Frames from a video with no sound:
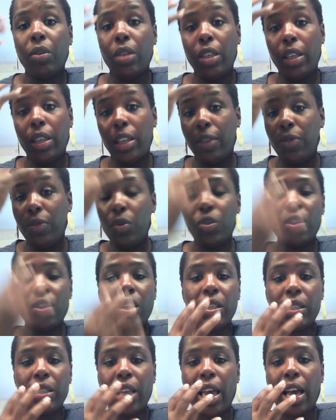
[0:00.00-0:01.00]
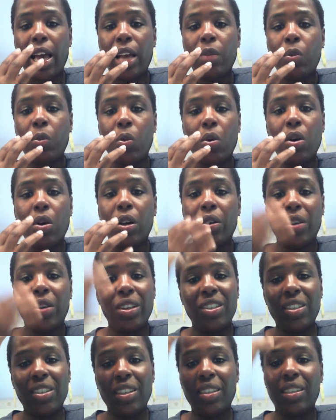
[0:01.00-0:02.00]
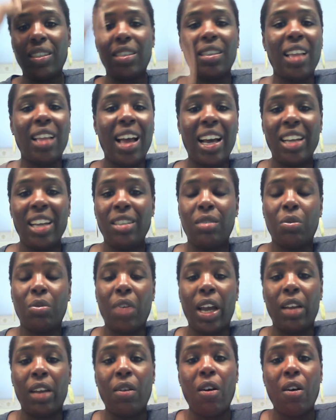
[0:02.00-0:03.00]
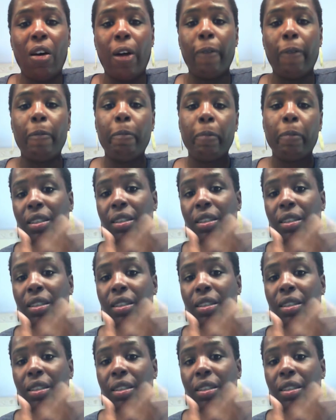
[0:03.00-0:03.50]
If you just add water, it just slides right off.